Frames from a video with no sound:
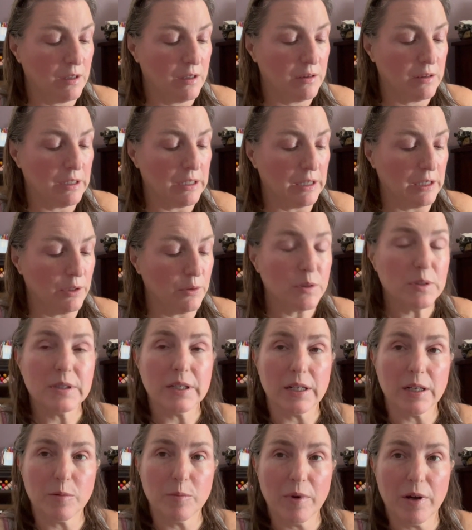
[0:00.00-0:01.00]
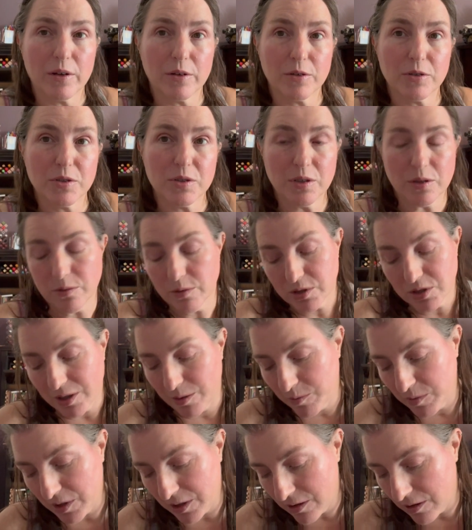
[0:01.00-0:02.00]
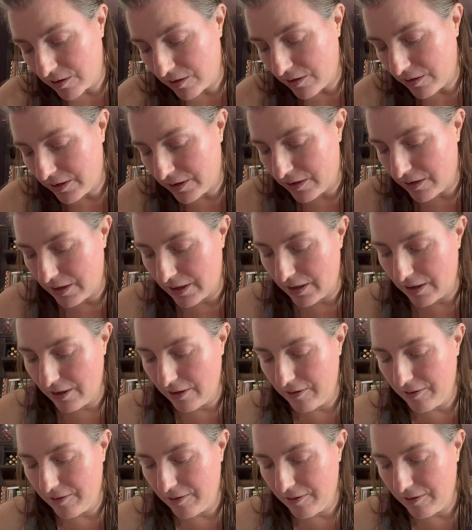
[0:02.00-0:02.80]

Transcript: The loose setting powders, which I'm not at all in the,